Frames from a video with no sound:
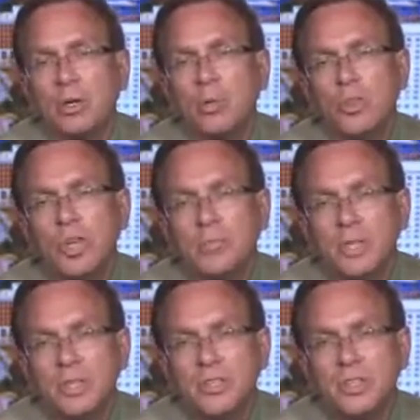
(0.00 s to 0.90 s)
What that
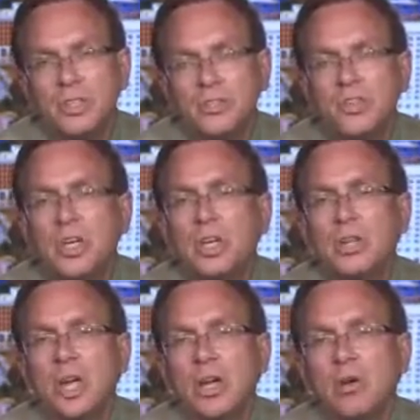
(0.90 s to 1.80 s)
means is
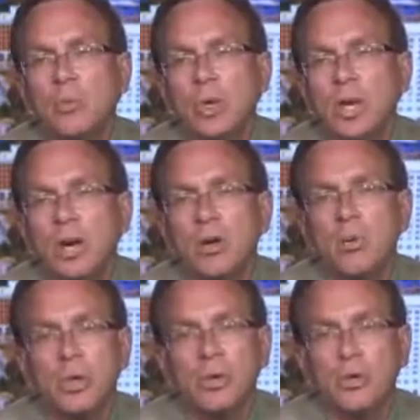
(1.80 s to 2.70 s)
that we are
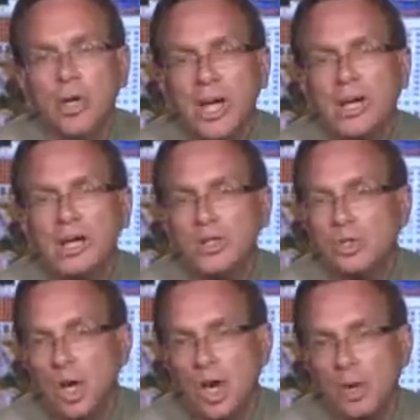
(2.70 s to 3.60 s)
creating
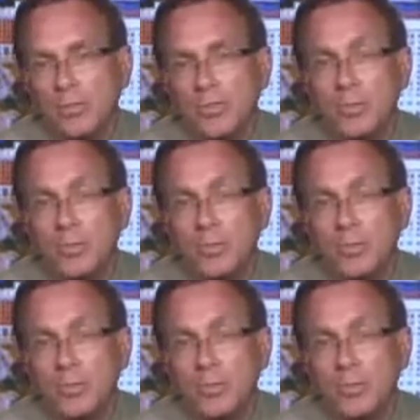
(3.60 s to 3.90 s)
jobs,